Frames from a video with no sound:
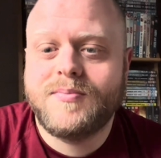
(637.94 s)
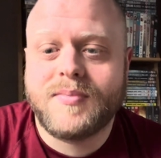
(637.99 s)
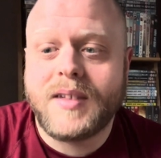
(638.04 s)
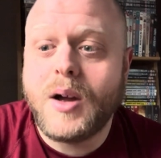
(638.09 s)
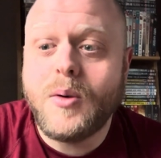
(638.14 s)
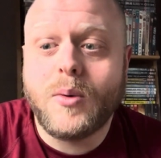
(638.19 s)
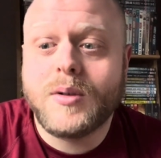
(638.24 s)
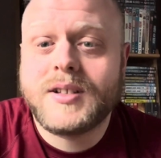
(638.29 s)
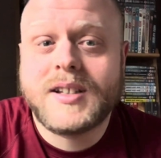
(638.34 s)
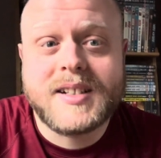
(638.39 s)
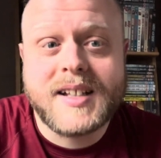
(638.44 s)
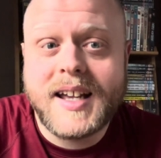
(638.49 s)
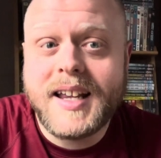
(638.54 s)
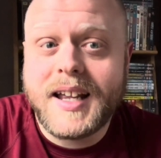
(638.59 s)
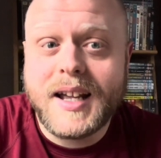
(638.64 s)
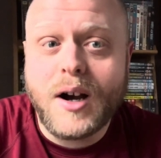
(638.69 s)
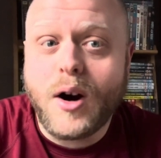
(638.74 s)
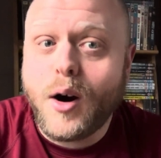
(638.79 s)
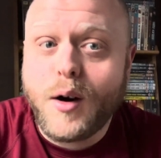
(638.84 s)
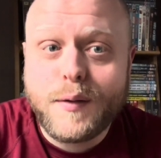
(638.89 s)
want to take
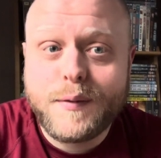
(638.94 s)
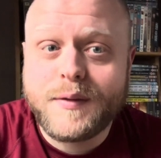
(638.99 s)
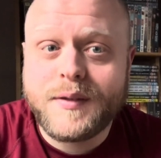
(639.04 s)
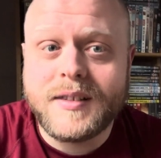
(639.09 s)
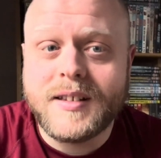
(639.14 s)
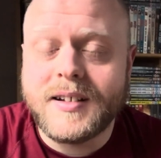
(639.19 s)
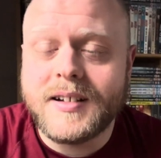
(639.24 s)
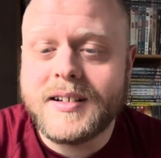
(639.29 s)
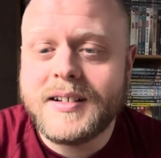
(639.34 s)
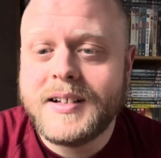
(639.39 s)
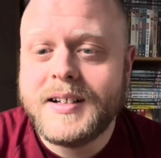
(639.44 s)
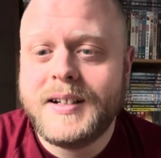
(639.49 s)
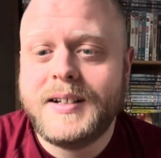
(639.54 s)
it off the